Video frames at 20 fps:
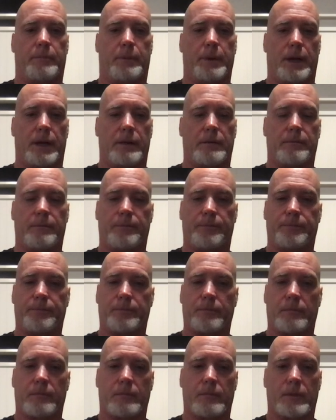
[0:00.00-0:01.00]
But
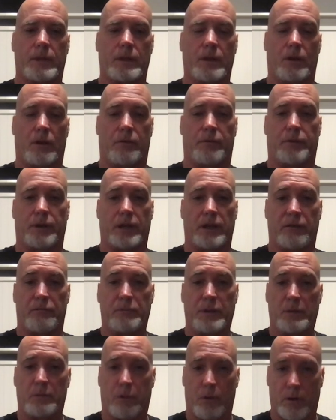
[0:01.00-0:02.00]
forgive
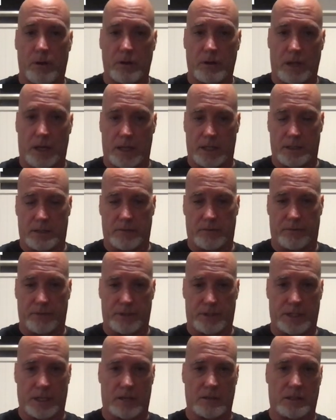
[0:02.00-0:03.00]
me, borderlines, if it
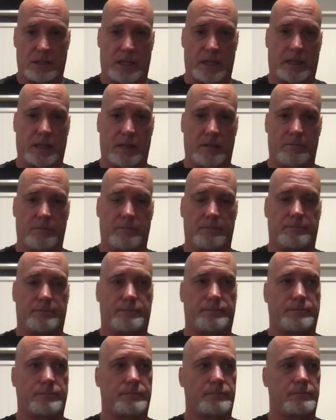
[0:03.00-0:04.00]
sounds like I'm,
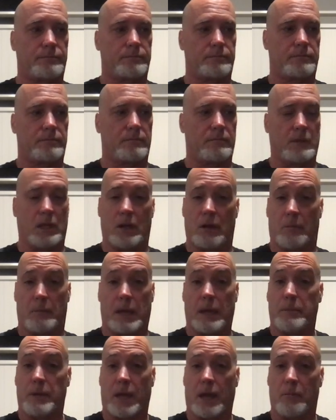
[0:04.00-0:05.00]

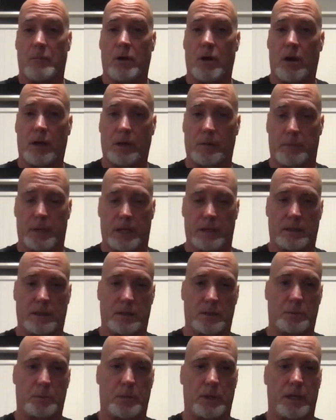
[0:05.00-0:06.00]
maybe I'm wrong about
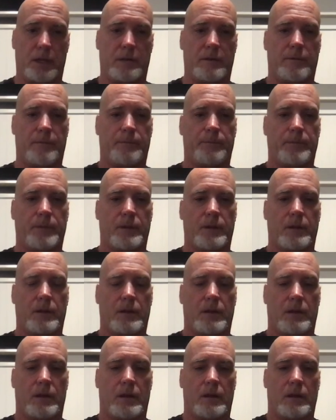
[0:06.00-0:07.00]
this, but
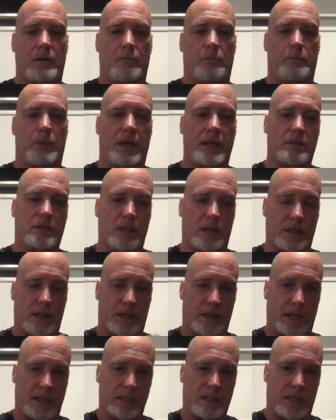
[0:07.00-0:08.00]
based on the
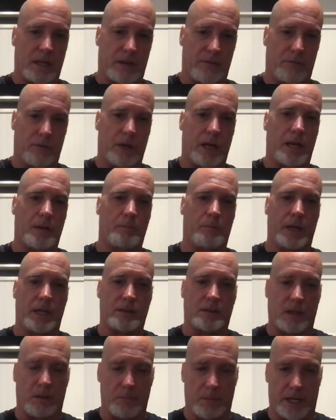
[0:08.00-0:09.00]
things that I've read,
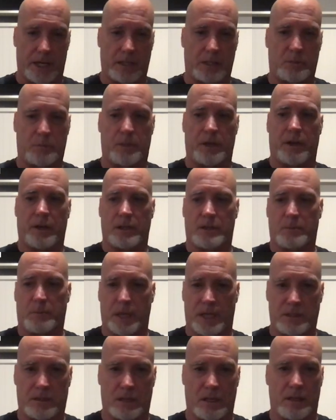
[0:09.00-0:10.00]
based on my experience,
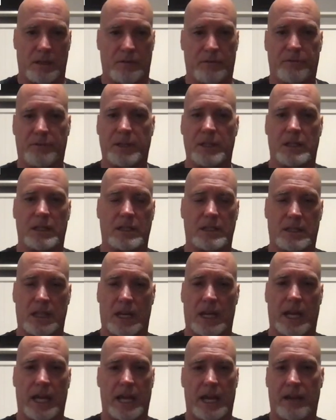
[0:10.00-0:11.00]
based on the feelings that
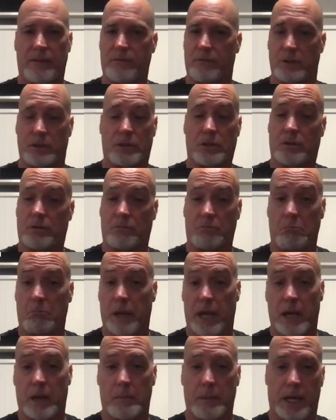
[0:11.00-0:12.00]
I have, which
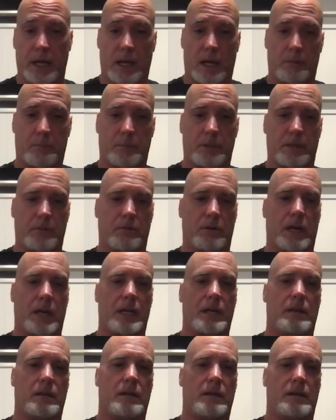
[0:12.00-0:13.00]
may or may not be right,